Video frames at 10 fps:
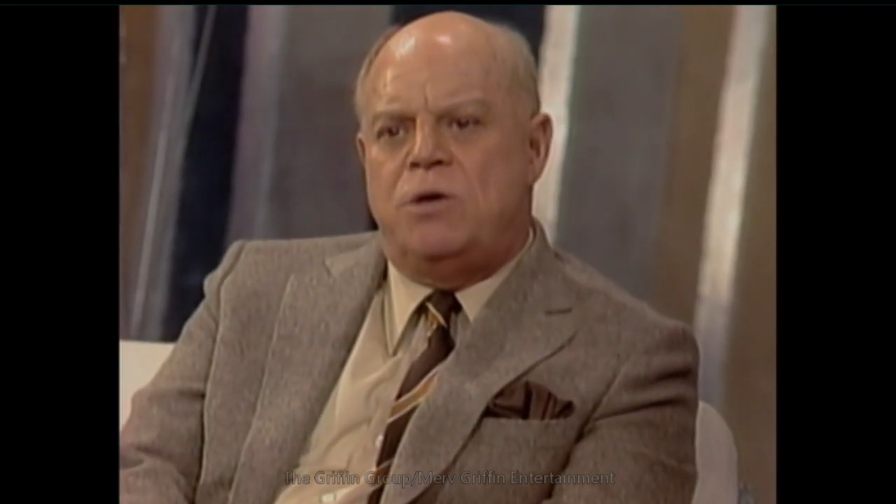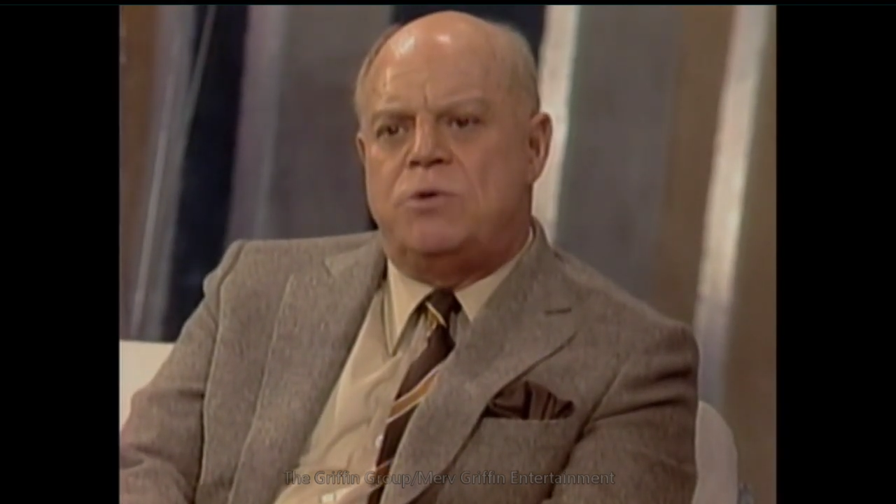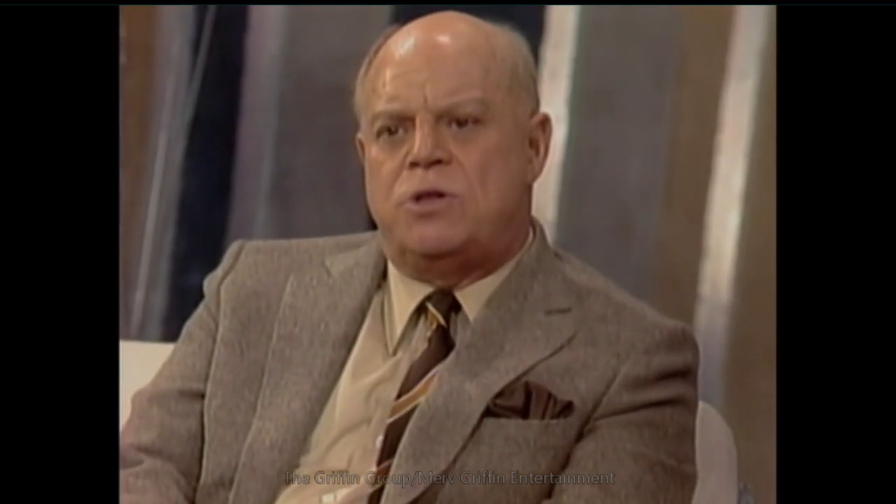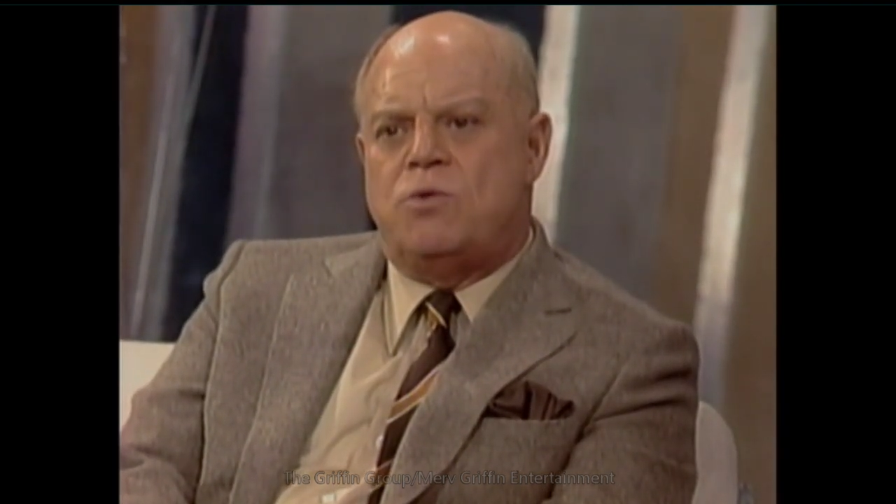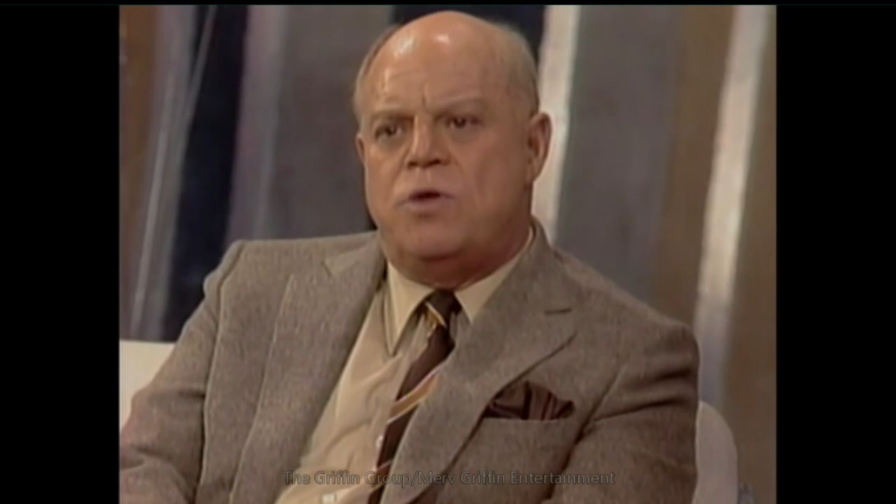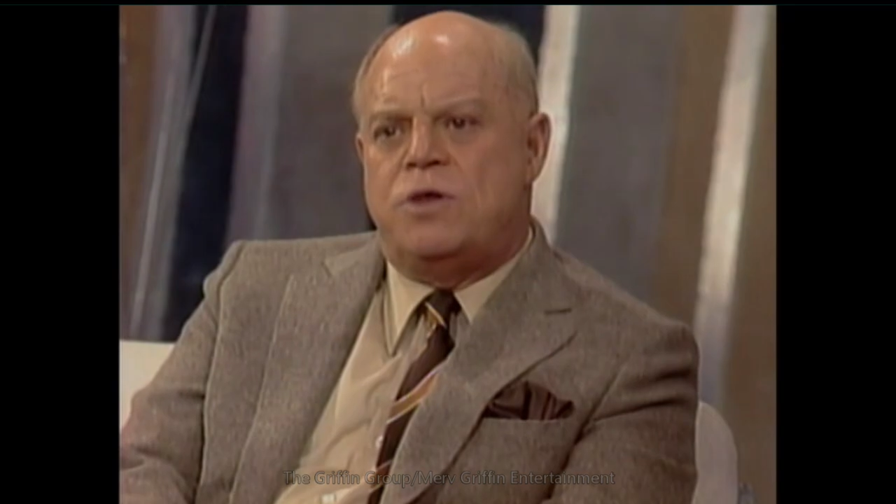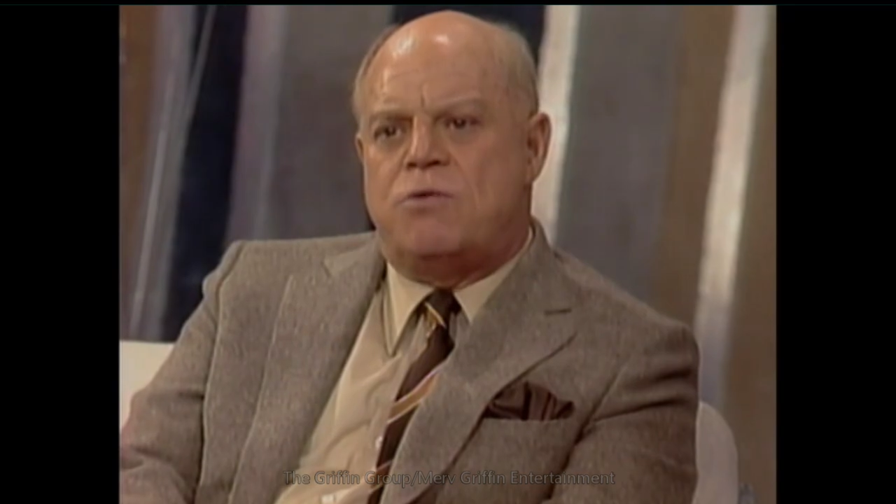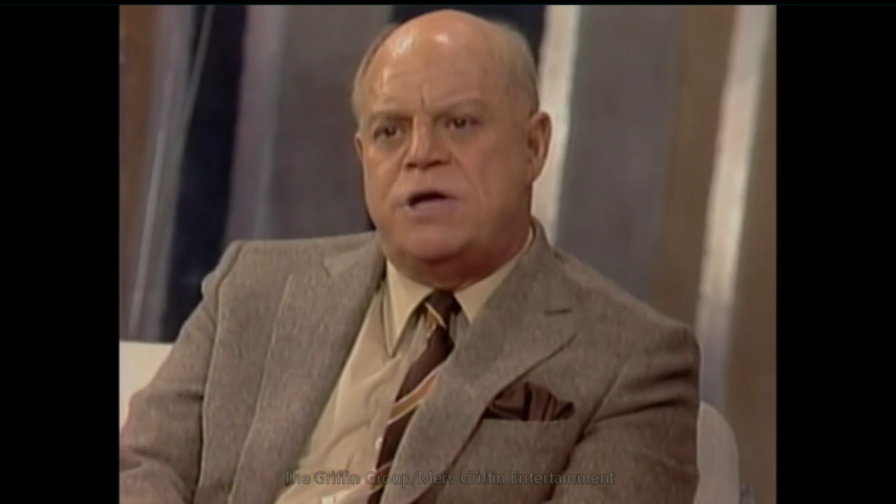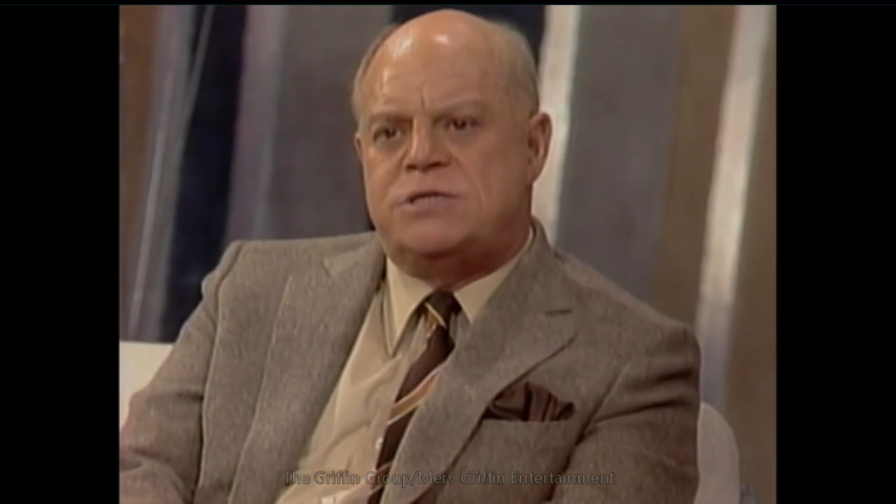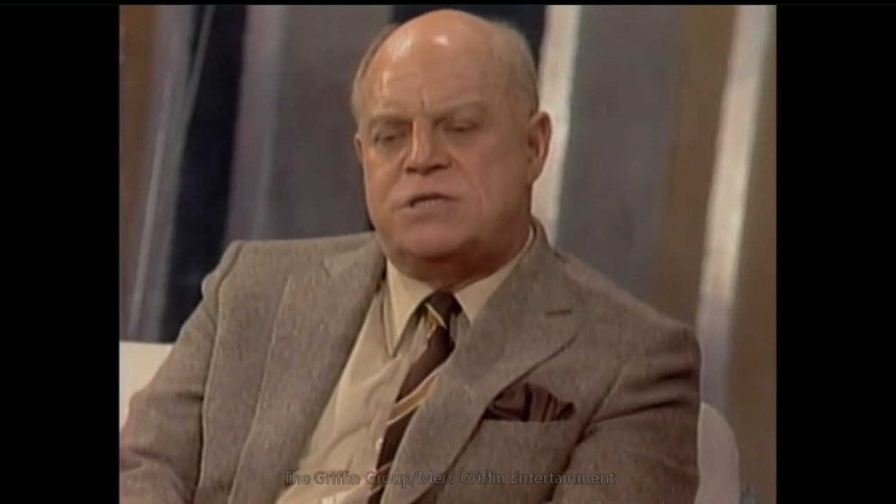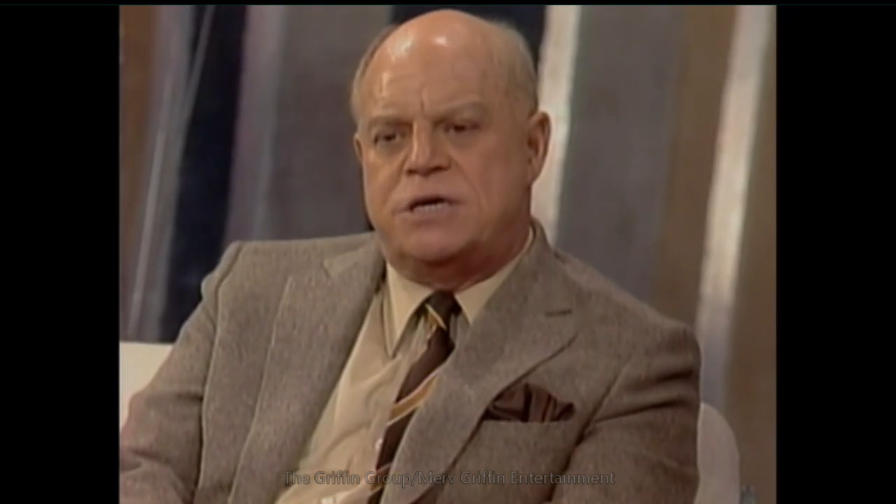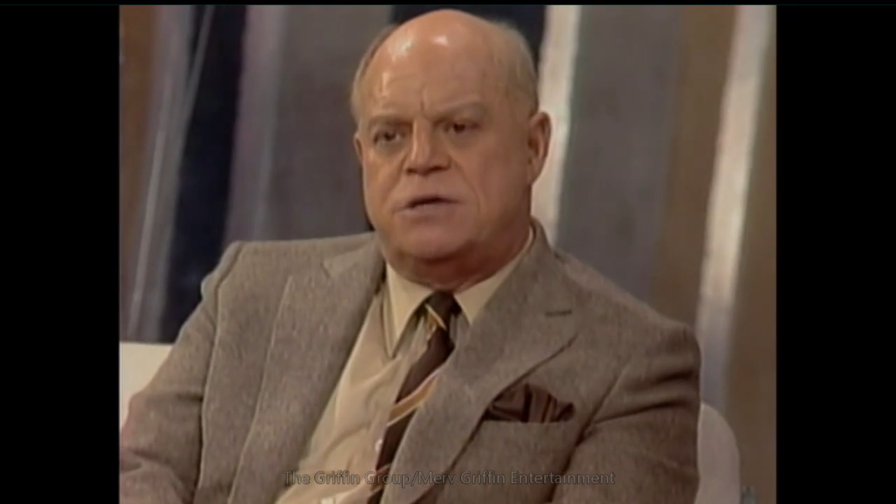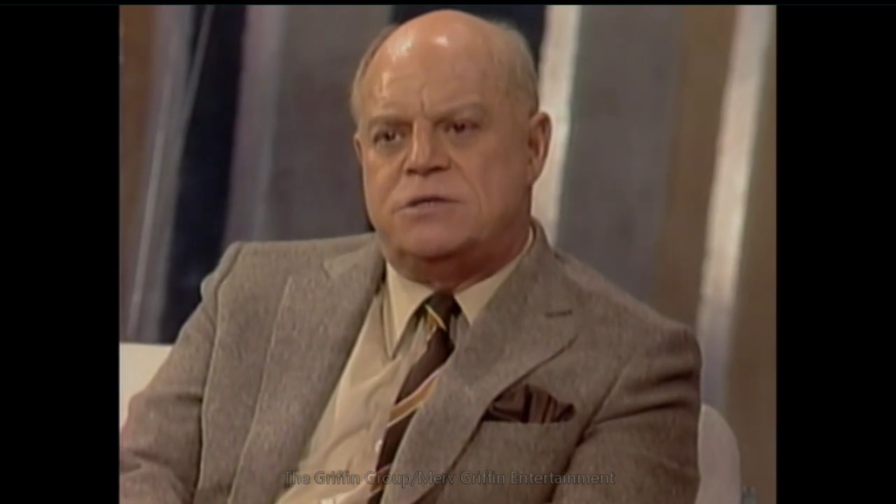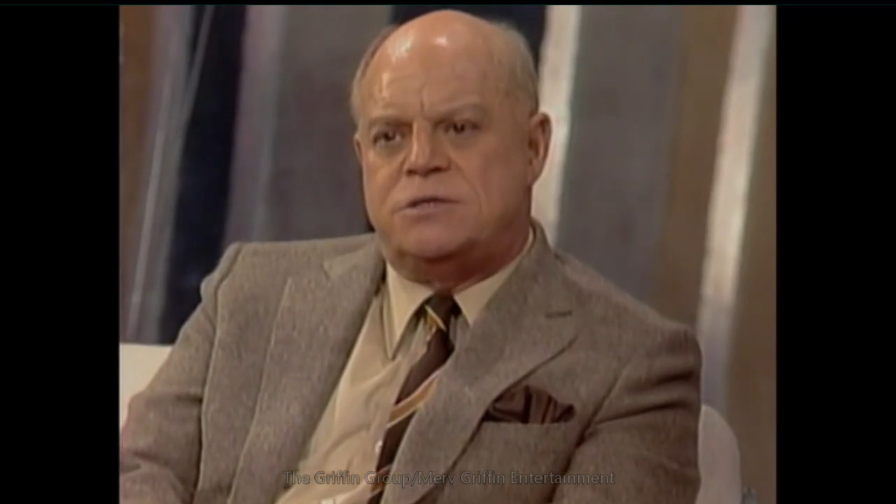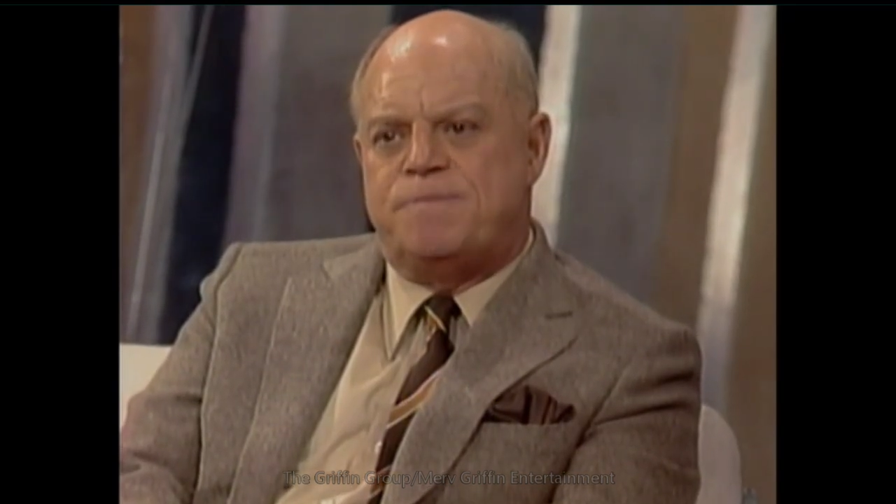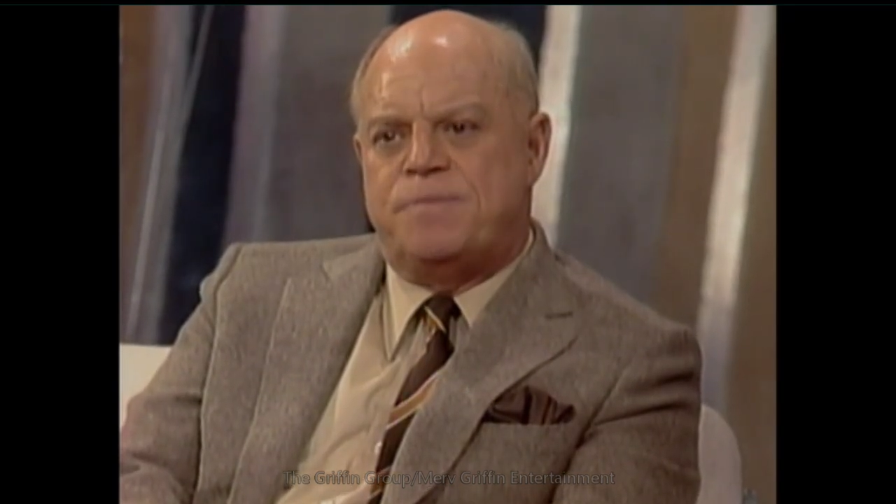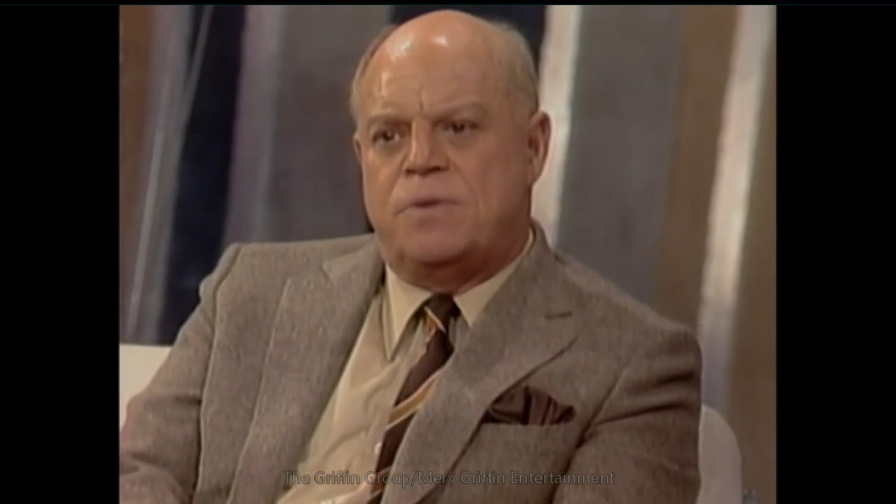with all the great singers,